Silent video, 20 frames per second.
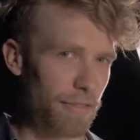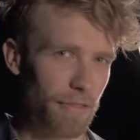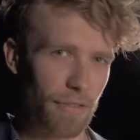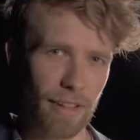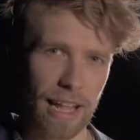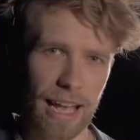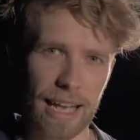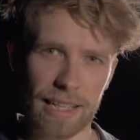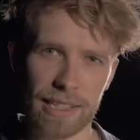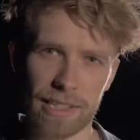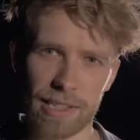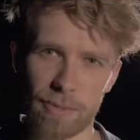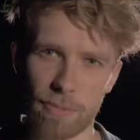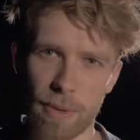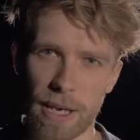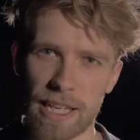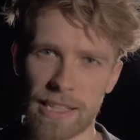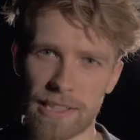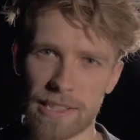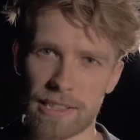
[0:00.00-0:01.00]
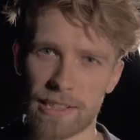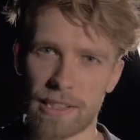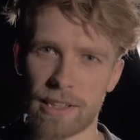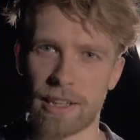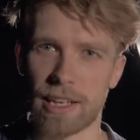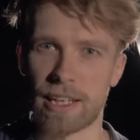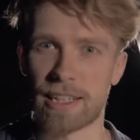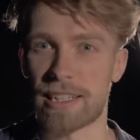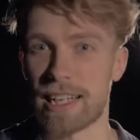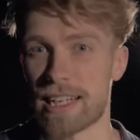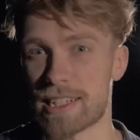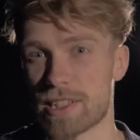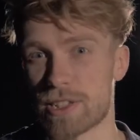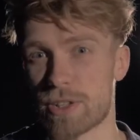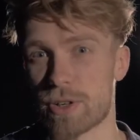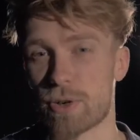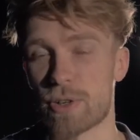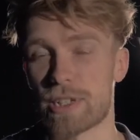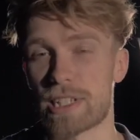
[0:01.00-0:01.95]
flat space, like a desk or a